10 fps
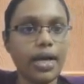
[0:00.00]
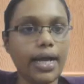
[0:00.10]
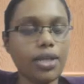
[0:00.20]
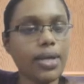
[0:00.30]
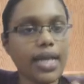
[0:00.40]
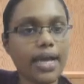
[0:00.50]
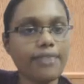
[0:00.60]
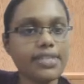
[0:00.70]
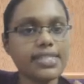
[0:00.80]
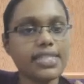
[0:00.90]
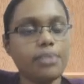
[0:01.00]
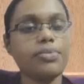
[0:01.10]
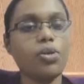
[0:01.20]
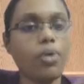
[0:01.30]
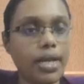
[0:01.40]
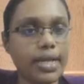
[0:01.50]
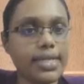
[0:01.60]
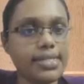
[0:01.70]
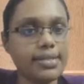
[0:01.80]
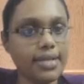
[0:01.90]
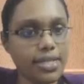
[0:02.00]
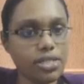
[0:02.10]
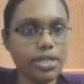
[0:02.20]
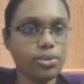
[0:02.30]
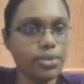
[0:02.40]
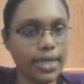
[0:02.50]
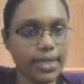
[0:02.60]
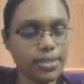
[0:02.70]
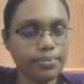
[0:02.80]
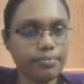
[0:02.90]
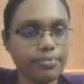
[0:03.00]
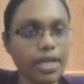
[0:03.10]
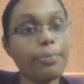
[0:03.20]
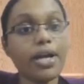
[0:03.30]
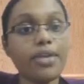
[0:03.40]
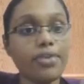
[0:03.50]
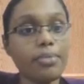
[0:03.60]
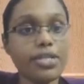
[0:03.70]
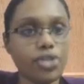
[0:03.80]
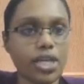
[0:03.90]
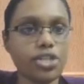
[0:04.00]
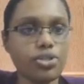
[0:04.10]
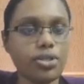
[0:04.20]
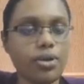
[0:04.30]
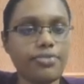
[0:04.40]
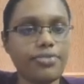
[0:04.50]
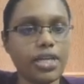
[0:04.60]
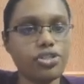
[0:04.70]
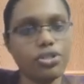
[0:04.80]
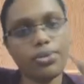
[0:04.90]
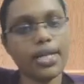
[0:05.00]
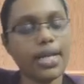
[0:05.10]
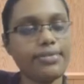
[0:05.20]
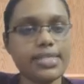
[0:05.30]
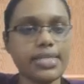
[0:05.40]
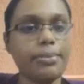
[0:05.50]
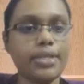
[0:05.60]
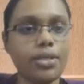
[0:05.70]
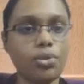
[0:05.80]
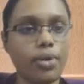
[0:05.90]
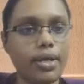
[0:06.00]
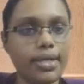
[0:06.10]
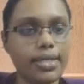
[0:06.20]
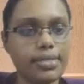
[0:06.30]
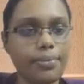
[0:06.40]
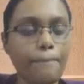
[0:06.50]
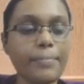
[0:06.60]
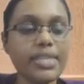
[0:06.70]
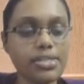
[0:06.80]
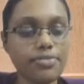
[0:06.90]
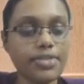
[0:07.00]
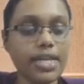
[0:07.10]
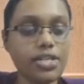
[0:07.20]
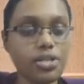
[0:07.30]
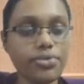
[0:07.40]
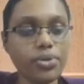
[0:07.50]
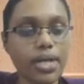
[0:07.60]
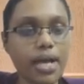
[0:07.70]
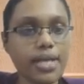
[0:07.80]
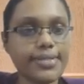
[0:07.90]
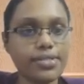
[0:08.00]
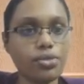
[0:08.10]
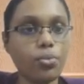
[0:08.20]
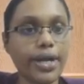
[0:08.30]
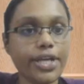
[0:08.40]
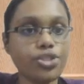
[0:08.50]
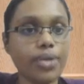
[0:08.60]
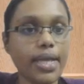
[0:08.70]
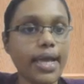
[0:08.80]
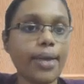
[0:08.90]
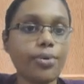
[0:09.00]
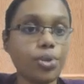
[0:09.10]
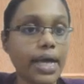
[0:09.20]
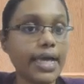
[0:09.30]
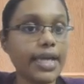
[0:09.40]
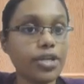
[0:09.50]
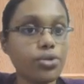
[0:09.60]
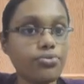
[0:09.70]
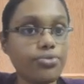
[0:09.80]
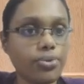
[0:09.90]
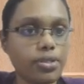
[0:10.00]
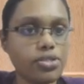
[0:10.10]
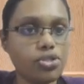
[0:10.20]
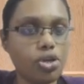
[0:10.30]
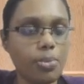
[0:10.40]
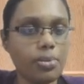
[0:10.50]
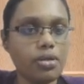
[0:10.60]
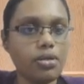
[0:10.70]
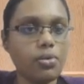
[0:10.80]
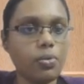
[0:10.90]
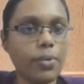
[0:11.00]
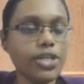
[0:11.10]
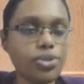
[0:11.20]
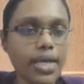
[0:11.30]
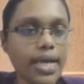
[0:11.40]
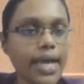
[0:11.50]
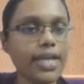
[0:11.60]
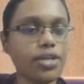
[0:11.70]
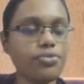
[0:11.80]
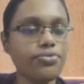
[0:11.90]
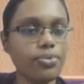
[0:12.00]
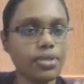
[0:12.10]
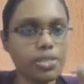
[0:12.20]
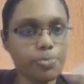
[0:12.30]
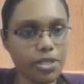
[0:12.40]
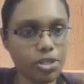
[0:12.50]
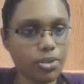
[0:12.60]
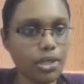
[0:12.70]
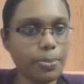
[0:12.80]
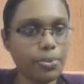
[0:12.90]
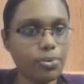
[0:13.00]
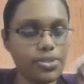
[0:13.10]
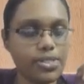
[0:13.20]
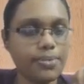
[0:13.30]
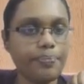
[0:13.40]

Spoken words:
and you are having some qualities related to that. Apart from educational qualification, you are having some other qualities. So if the interviewer asks you, why should I have to hire you for this job, why should I hire you for this particular post,